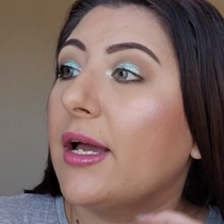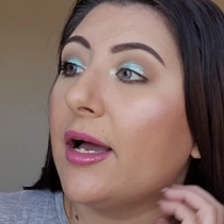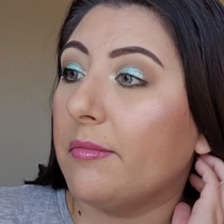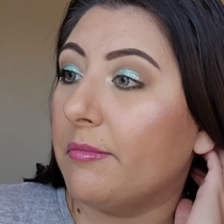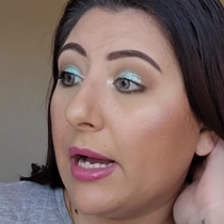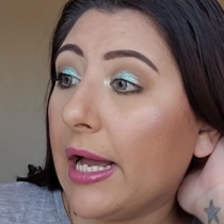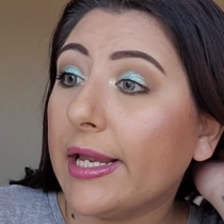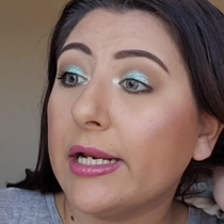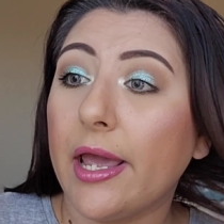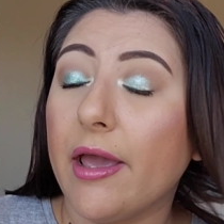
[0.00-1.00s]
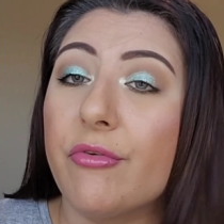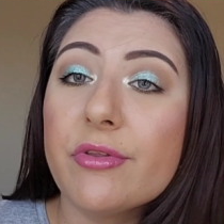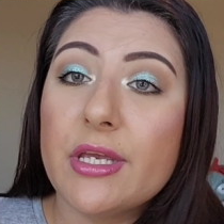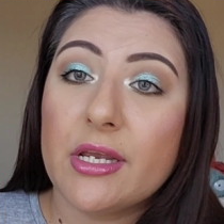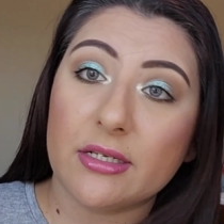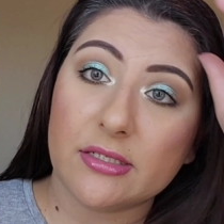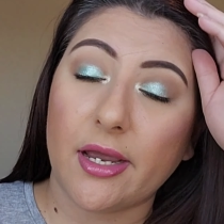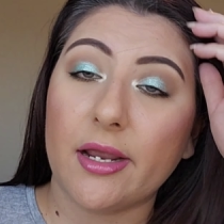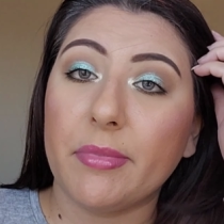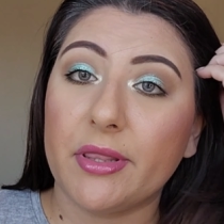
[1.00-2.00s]
I'm um, buying everything in
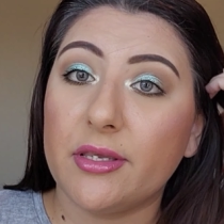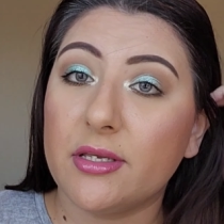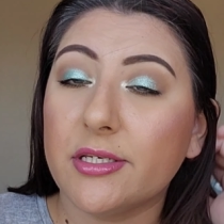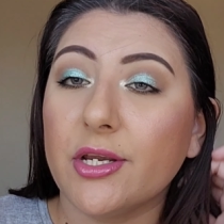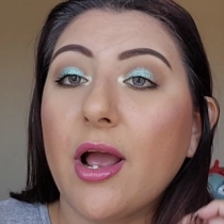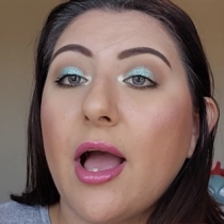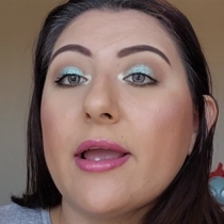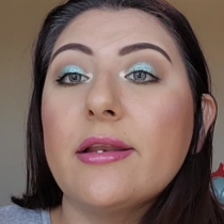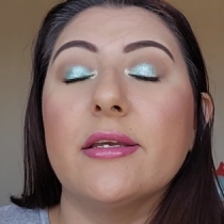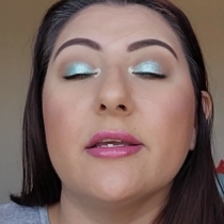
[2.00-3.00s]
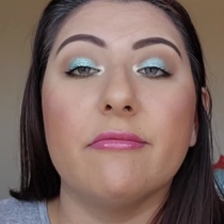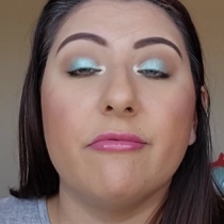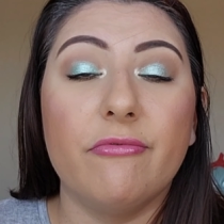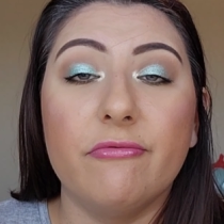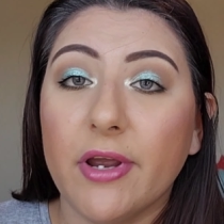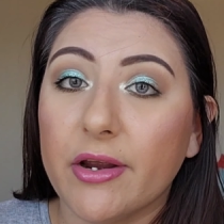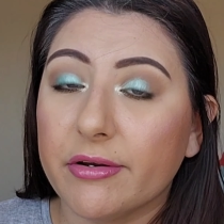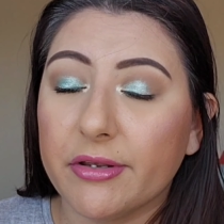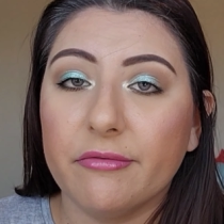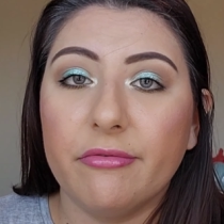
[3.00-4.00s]
sight. But this year, I did
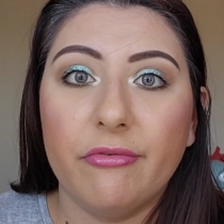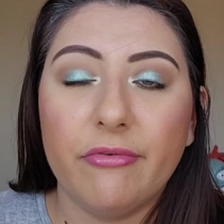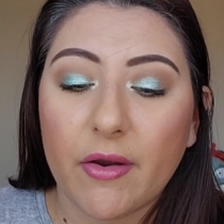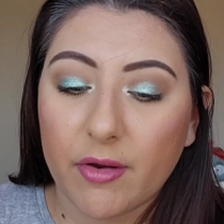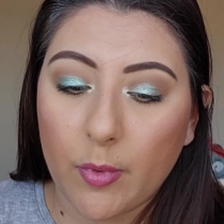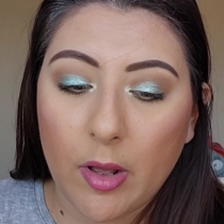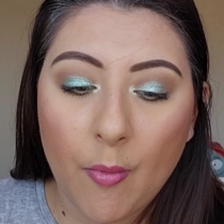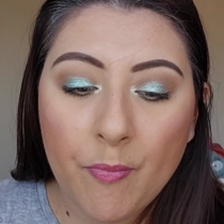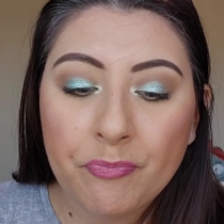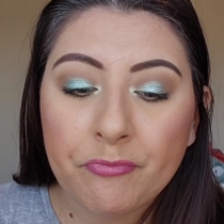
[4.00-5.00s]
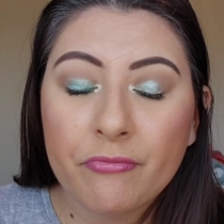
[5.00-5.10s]
very, very well.